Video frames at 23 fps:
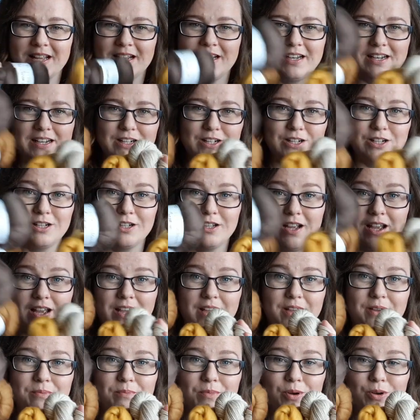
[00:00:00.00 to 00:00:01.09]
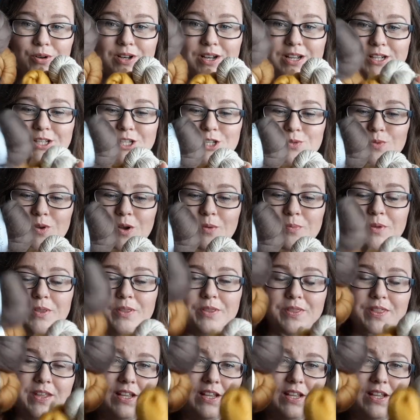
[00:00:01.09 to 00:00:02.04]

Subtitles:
little online swap.